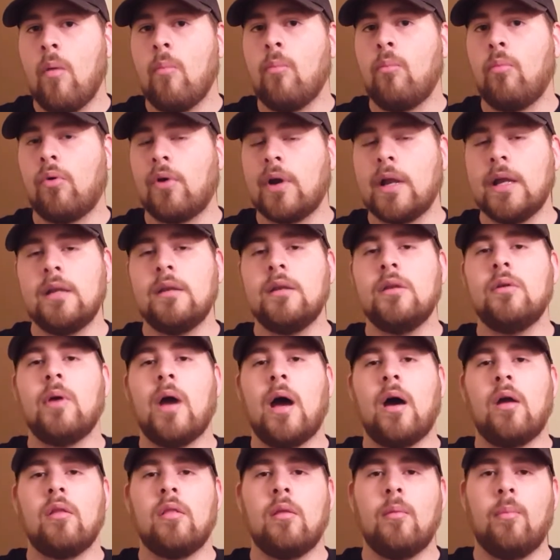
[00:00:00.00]
brand new
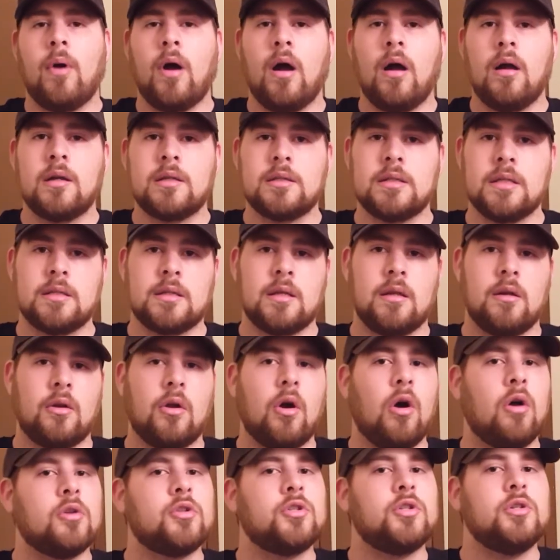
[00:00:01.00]
out of the box, is going to
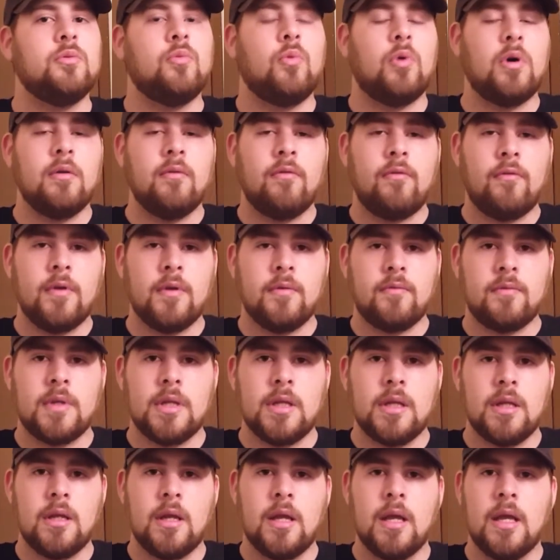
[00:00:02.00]
cost you
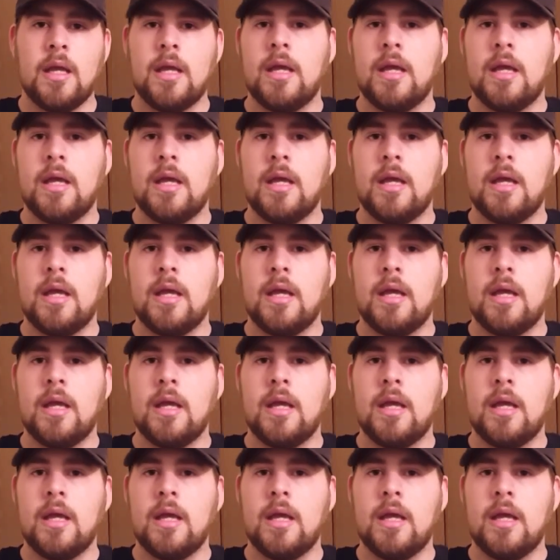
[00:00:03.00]
$150.